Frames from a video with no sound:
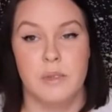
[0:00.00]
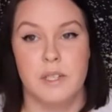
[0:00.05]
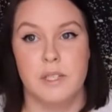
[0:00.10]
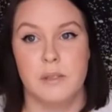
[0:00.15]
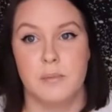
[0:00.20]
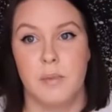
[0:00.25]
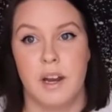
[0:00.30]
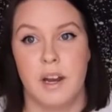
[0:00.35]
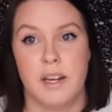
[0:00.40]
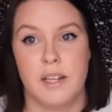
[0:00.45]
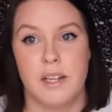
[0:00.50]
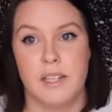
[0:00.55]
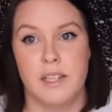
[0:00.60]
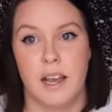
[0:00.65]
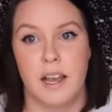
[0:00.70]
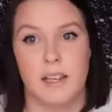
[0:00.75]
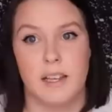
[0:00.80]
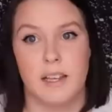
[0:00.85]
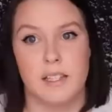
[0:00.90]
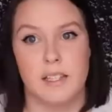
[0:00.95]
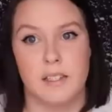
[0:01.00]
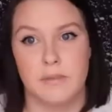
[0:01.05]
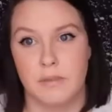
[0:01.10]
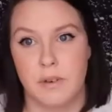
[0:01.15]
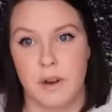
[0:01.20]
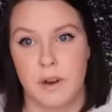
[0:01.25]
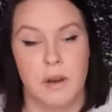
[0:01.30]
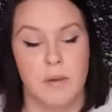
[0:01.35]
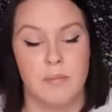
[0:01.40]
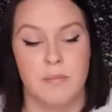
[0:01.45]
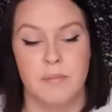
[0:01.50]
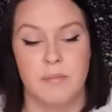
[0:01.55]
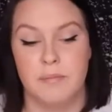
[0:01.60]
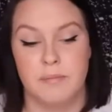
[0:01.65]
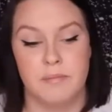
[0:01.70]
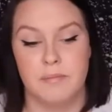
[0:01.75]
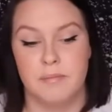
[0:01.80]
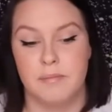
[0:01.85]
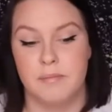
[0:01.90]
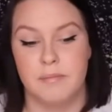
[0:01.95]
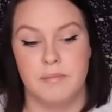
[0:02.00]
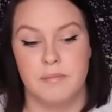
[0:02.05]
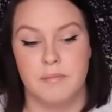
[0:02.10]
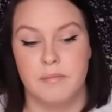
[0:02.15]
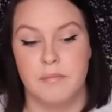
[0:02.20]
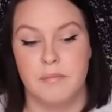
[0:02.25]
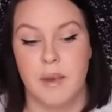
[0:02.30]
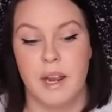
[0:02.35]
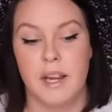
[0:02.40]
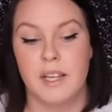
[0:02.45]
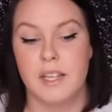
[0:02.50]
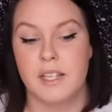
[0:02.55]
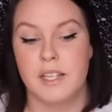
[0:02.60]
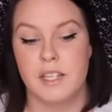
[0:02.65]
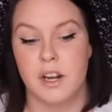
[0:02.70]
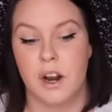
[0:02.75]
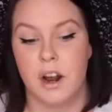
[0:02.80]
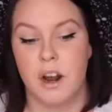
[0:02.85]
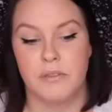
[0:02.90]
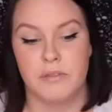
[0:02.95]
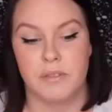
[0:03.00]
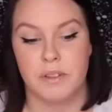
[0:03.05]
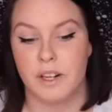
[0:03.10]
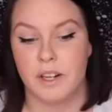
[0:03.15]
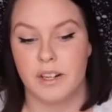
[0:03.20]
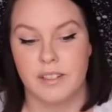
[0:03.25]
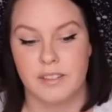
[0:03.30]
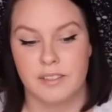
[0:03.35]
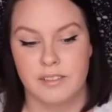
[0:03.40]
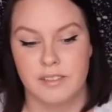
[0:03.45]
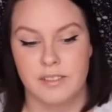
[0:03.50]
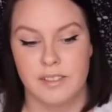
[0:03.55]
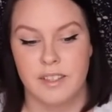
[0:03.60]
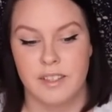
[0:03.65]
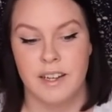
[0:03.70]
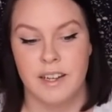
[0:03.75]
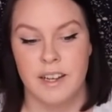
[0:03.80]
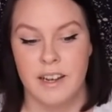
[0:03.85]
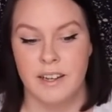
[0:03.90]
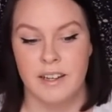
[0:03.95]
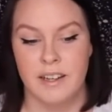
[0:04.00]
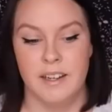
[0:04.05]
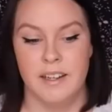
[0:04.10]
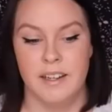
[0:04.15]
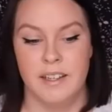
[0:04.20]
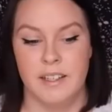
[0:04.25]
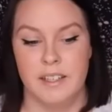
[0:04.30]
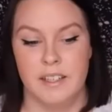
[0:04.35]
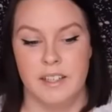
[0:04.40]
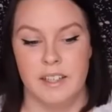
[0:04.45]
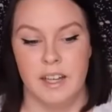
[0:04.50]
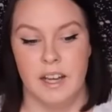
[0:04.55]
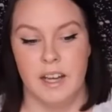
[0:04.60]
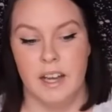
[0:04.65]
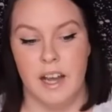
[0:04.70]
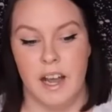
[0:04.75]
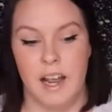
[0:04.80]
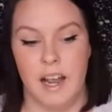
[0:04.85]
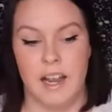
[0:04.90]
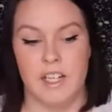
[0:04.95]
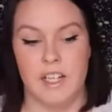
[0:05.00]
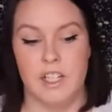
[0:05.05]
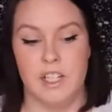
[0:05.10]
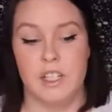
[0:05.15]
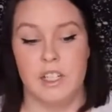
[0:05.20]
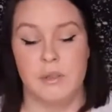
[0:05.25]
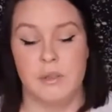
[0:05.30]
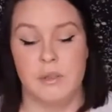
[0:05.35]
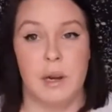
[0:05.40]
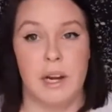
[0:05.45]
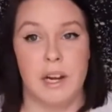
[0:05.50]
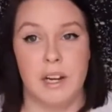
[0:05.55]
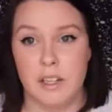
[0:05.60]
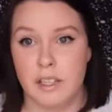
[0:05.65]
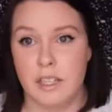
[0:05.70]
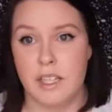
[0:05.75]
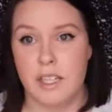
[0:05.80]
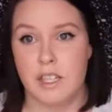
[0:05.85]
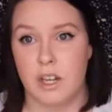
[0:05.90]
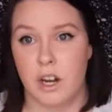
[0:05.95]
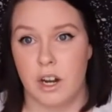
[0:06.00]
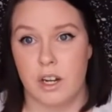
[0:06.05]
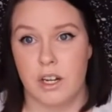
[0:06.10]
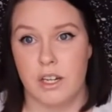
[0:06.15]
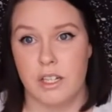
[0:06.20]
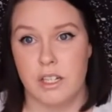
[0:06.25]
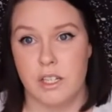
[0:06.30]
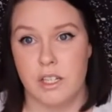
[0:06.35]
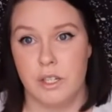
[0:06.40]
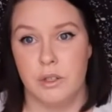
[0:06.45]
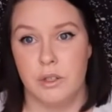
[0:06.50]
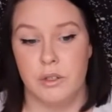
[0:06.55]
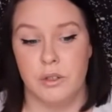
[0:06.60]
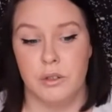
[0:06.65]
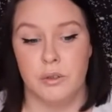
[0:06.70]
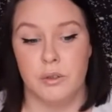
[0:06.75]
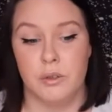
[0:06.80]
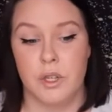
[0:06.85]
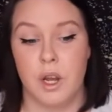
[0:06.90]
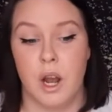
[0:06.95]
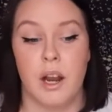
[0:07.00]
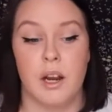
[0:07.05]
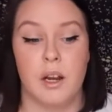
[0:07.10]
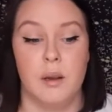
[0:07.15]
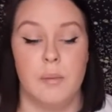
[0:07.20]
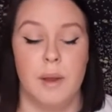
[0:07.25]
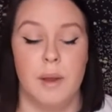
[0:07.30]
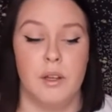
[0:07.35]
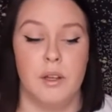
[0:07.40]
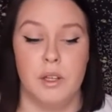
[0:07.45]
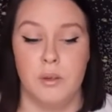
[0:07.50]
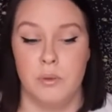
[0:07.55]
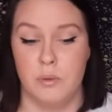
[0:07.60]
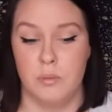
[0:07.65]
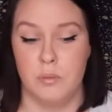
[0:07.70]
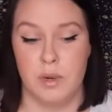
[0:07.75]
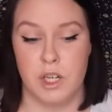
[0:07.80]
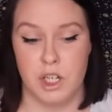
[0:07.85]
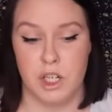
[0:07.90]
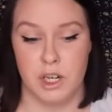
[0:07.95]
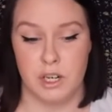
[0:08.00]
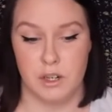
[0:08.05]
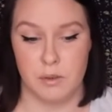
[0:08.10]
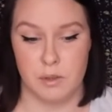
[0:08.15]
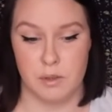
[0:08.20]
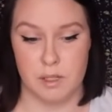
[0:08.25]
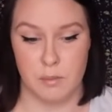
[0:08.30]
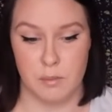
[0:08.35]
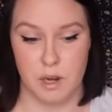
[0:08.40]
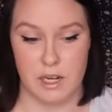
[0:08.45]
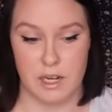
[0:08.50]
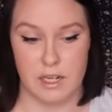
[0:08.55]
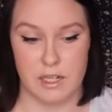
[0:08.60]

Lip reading: My channel was monetized from Micah Stauffer. I had just barely started to talk about you when my channel was